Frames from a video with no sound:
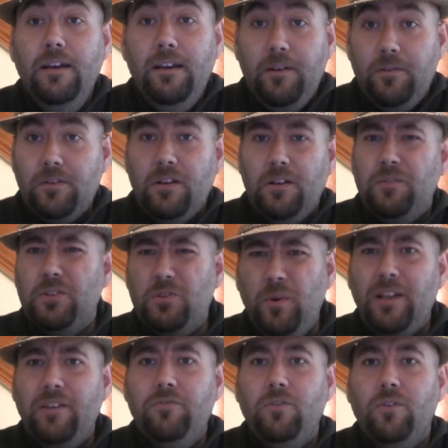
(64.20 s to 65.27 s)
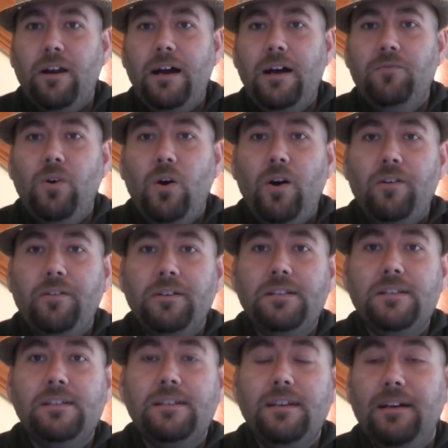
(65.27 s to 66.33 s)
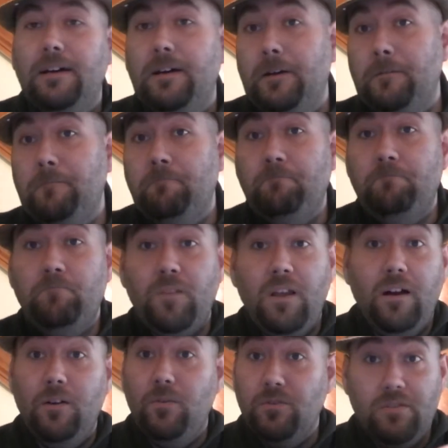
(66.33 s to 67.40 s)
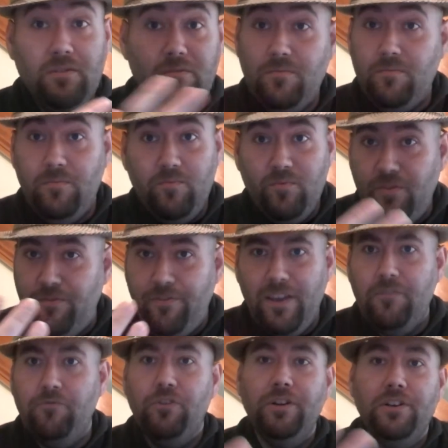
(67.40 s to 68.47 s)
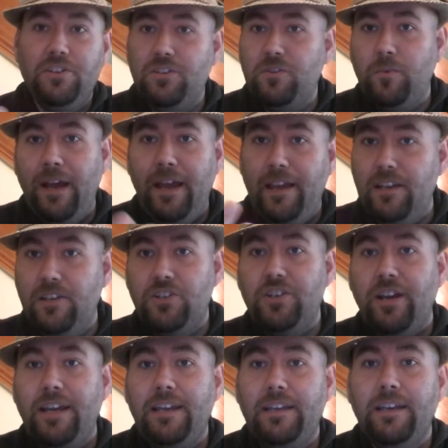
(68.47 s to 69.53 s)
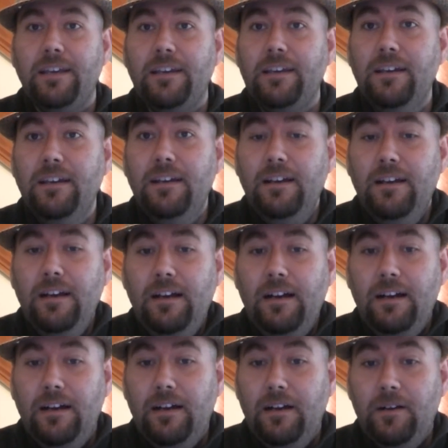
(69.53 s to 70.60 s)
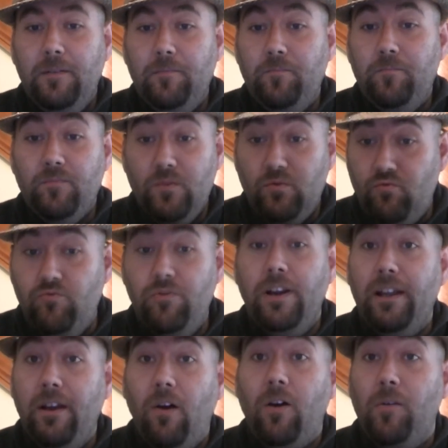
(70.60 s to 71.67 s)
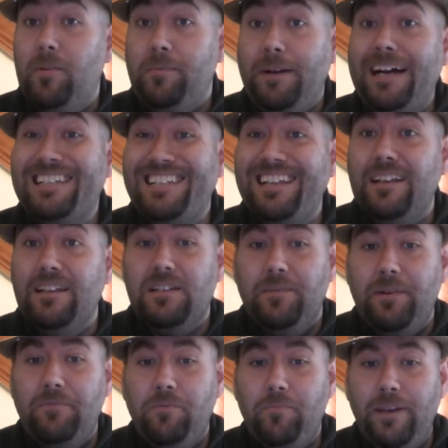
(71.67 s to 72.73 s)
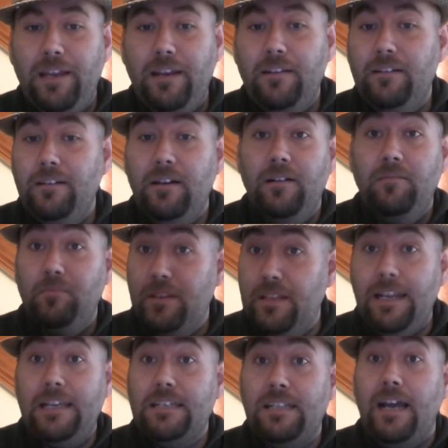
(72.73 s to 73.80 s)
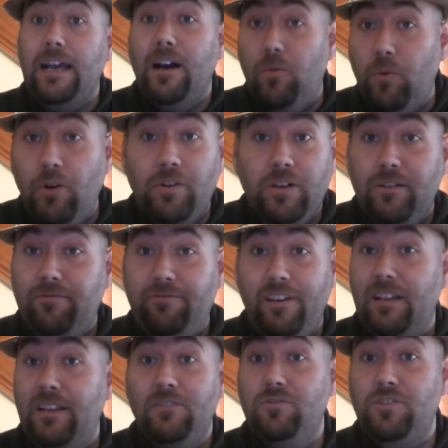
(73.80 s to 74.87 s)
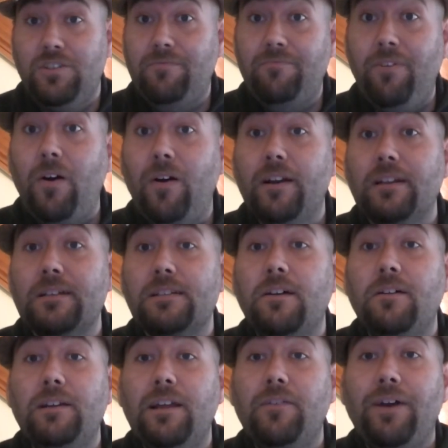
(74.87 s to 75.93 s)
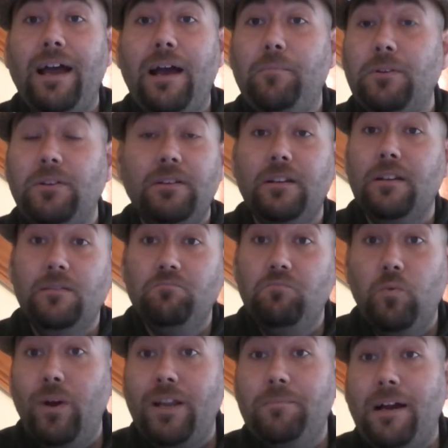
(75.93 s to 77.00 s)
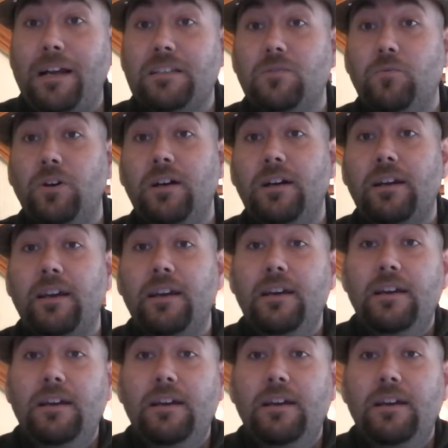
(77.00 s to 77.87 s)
It was kind of a 24-hour virus. I was feverish, sweating, shaking, really horrible, about as ill as I've ever been. But the next day I woke up feeling just fine, as though it never happened, and went back to work.